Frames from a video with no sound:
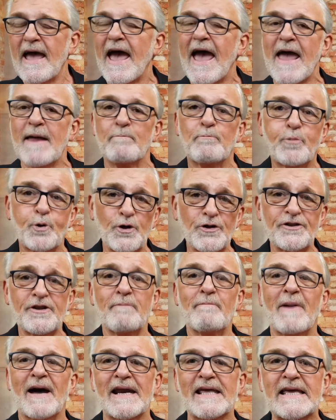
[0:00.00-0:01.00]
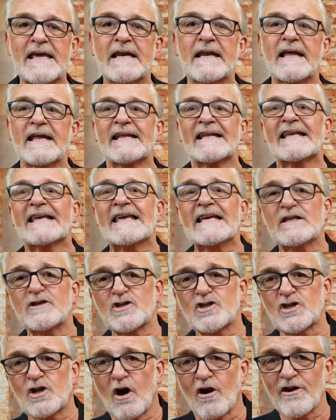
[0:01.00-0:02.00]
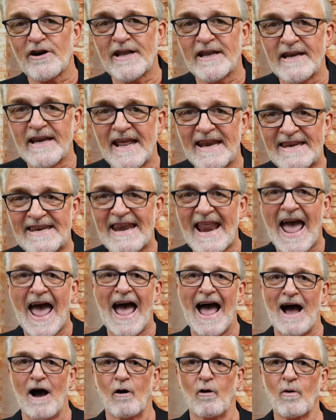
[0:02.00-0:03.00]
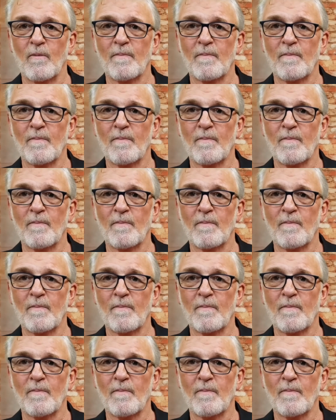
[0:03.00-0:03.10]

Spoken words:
and put the money in it and get started now.